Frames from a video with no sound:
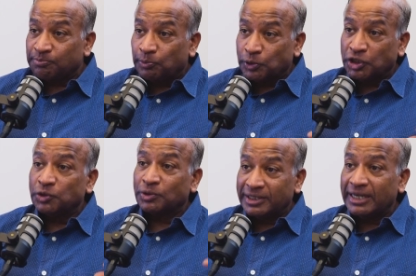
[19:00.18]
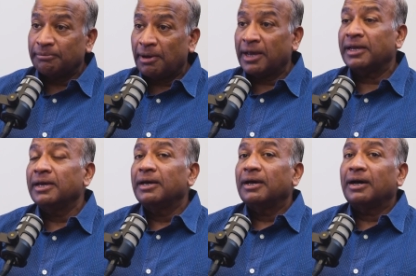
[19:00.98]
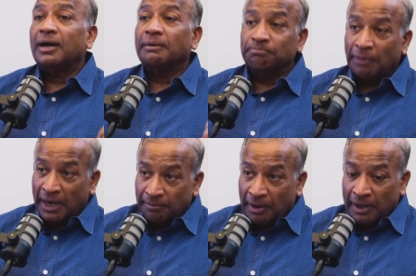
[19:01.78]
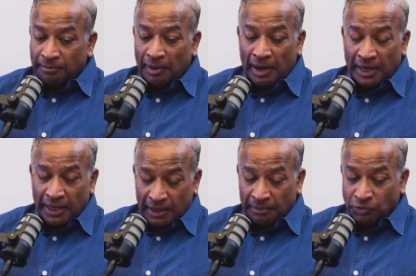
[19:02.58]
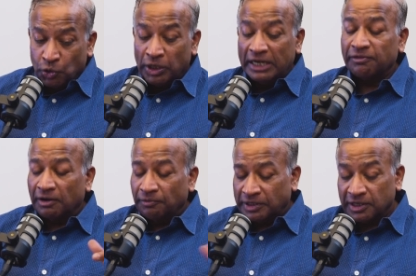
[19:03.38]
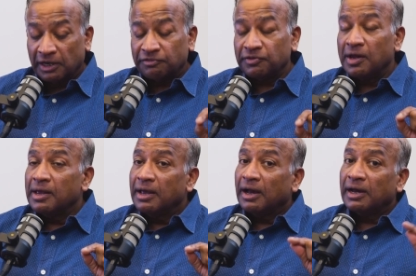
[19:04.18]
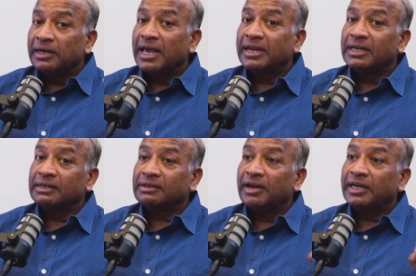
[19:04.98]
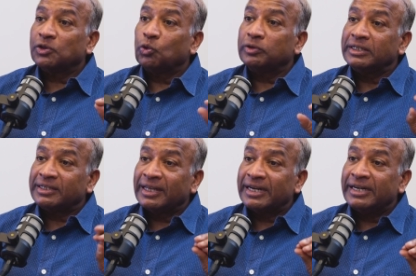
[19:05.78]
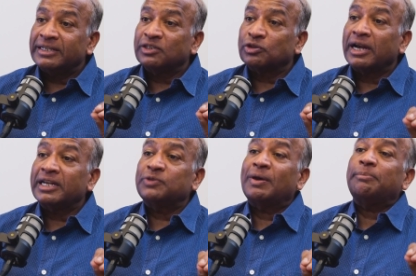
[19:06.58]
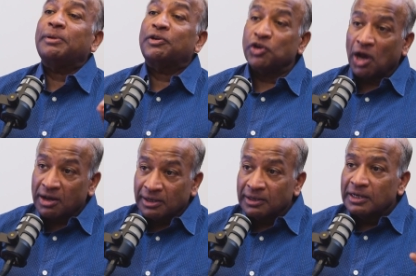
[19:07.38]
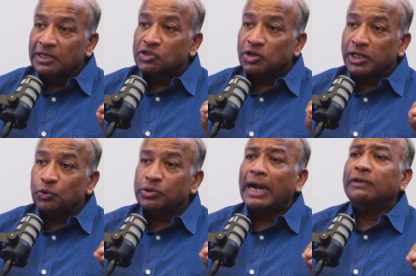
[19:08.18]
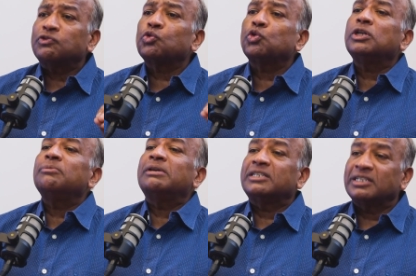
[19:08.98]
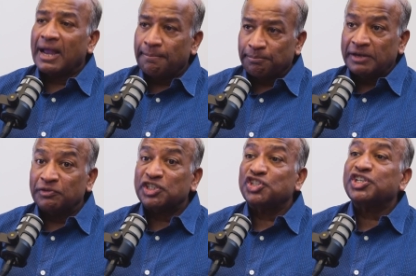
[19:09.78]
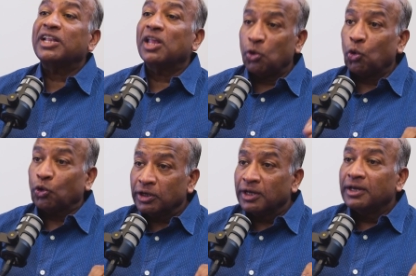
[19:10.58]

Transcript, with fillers: yeah. position was taken right. by, uh, by by by uh, Unilever with right. Surf, hmm. uh, and Ariel created the whole thing saying that Indian society is very patriarchal. Yeah. So they used a kind of social message campaign, which is yes. share the load,